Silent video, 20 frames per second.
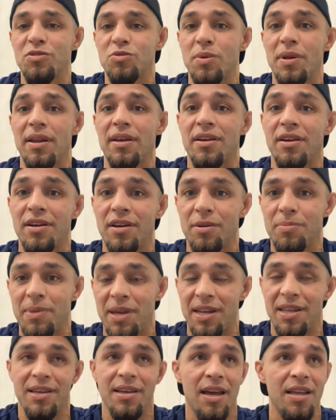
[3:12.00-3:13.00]
Really good,
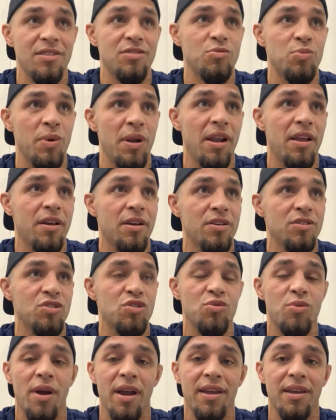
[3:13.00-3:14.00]
man. He got really good
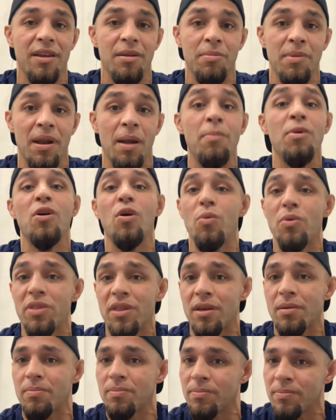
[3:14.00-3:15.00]
striking, man. I'm gonna go with
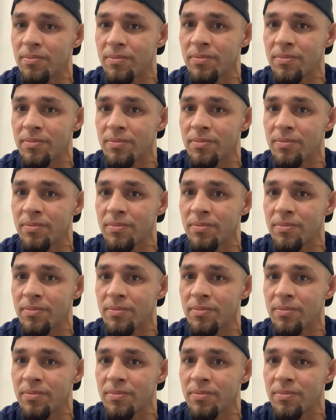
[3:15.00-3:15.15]
him.